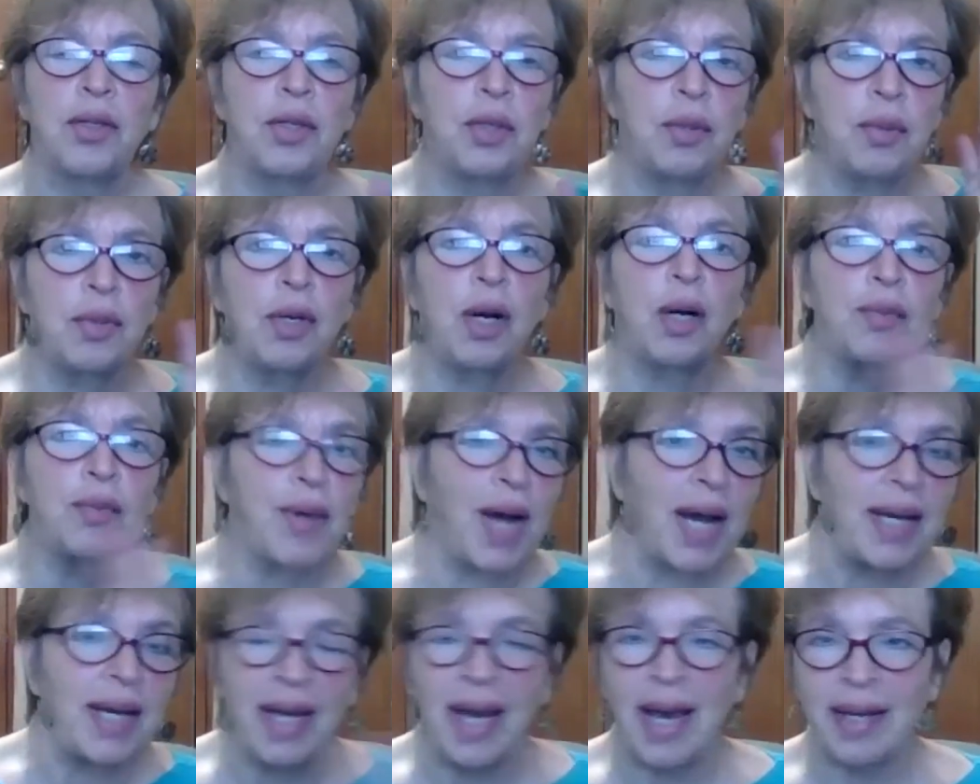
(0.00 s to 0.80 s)
you go
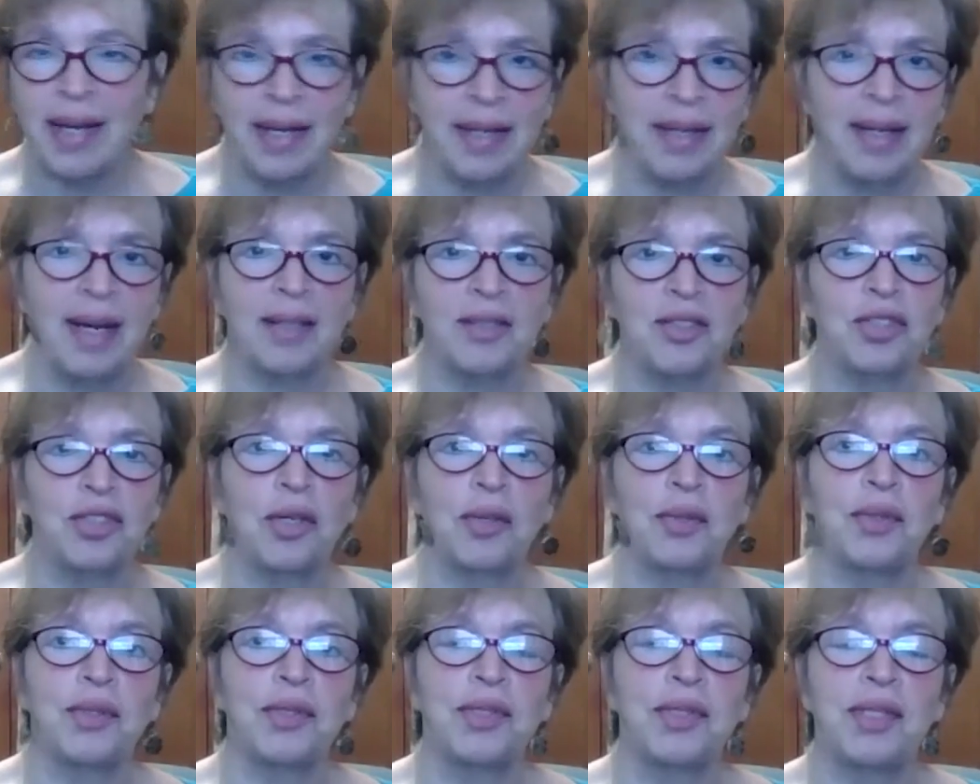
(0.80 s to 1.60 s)
right ahead and not
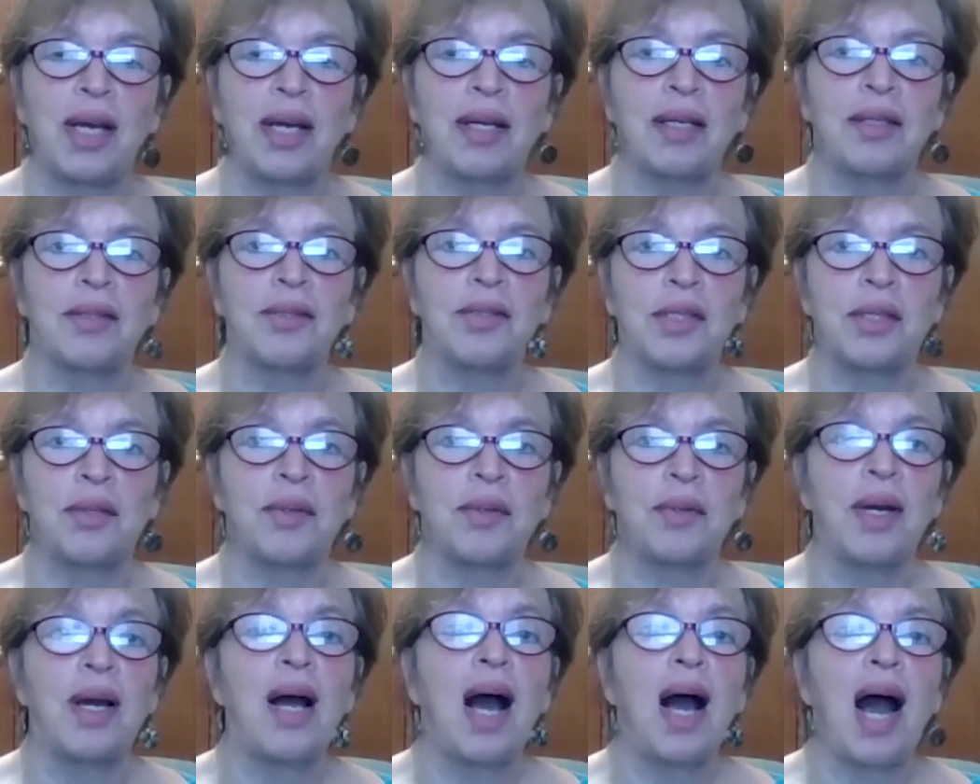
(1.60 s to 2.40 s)
show your second suit.